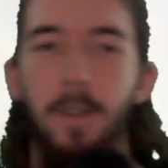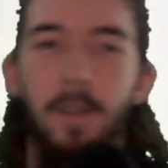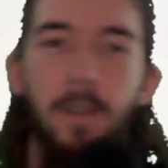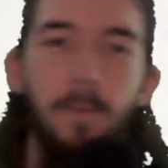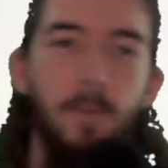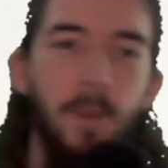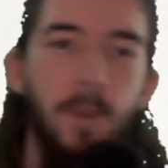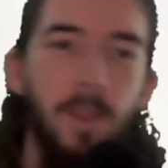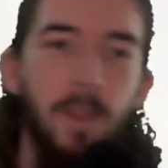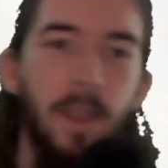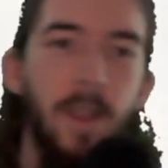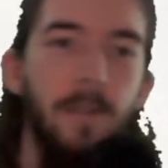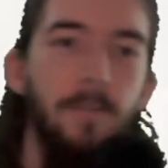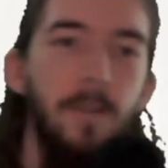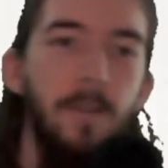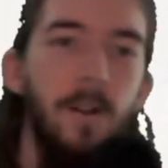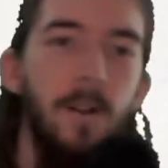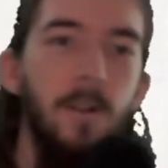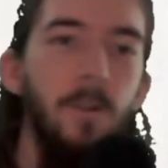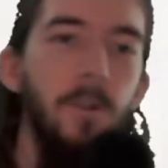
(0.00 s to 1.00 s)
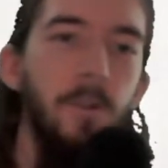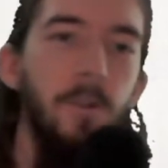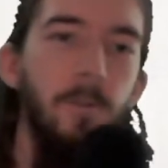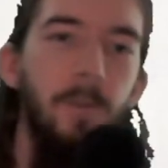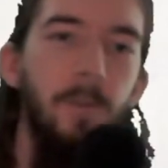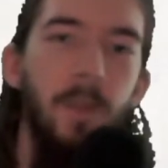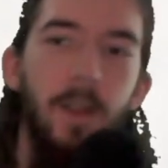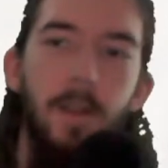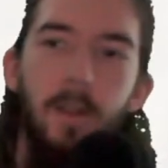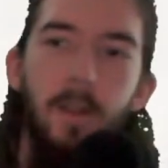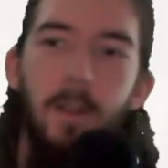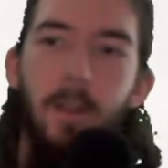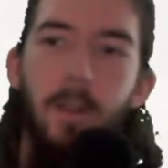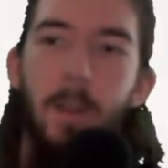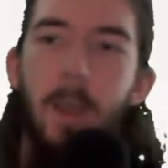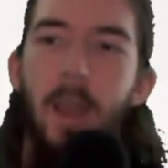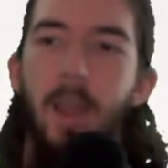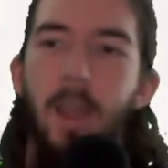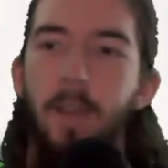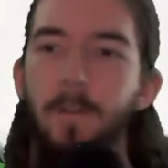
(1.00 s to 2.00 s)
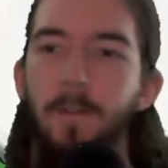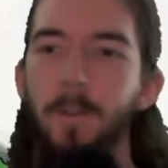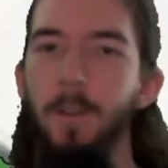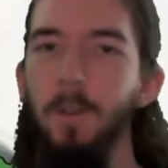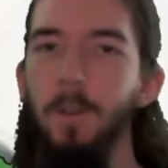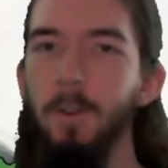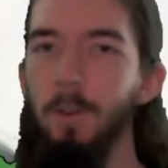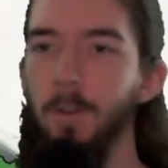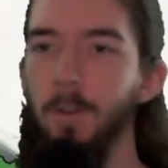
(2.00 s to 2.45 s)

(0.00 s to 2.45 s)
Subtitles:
What that also means is that if you're